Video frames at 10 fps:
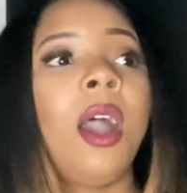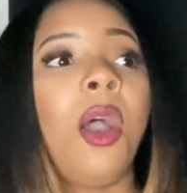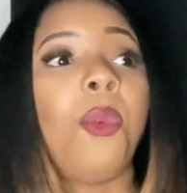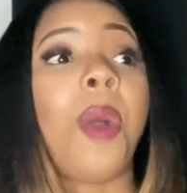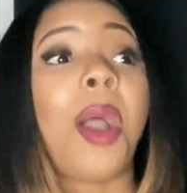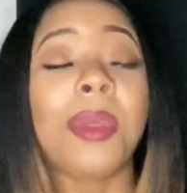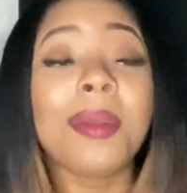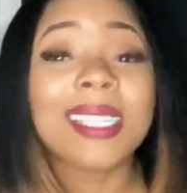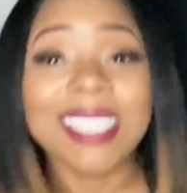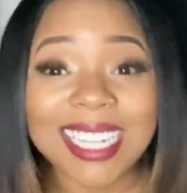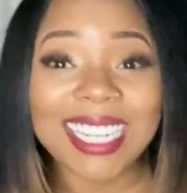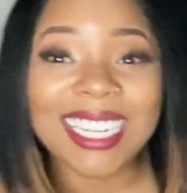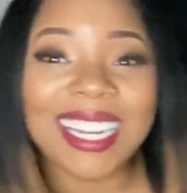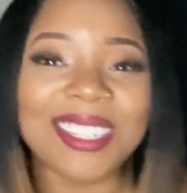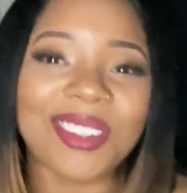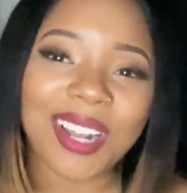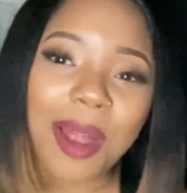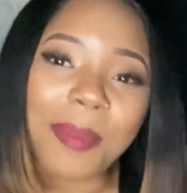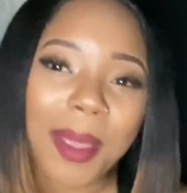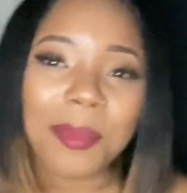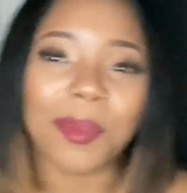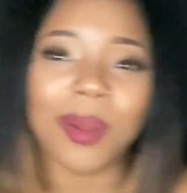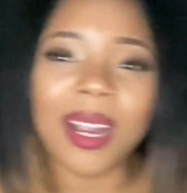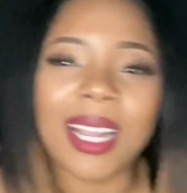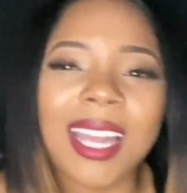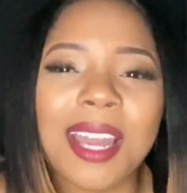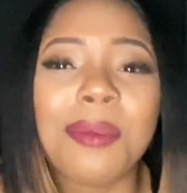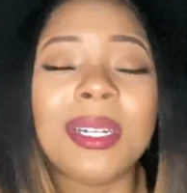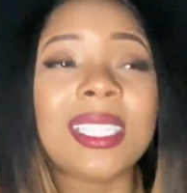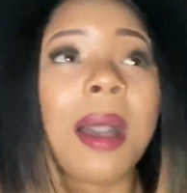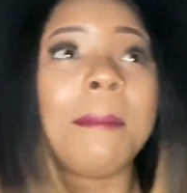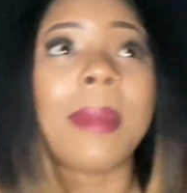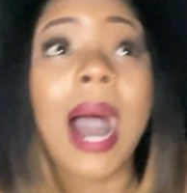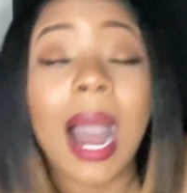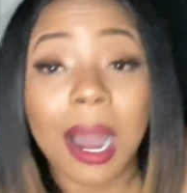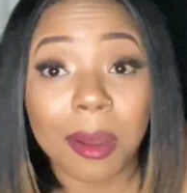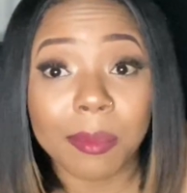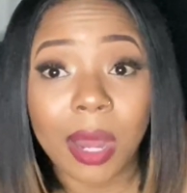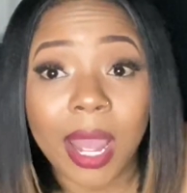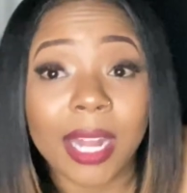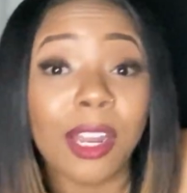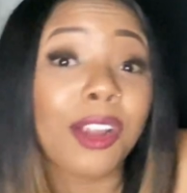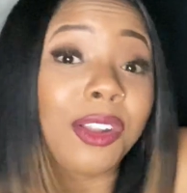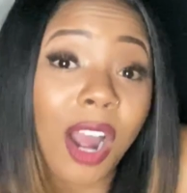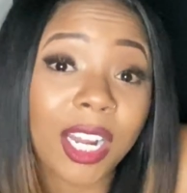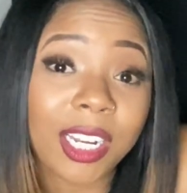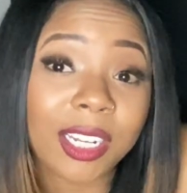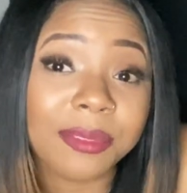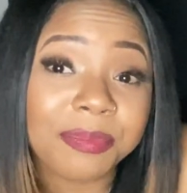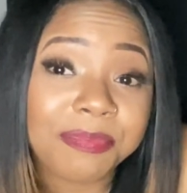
While we were sitting there doing our paperwork, it was a mom and her daughter.